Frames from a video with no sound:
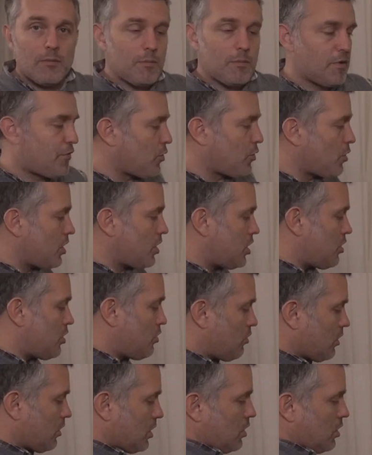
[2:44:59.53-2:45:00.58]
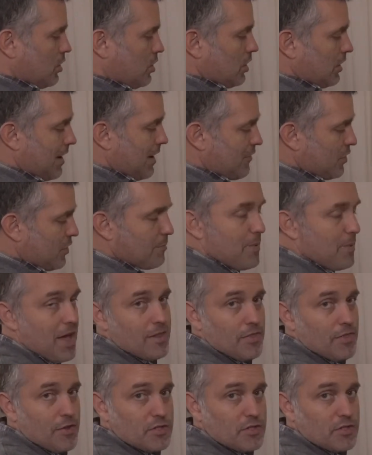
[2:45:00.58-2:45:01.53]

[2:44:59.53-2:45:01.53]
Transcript: before you can level the bed.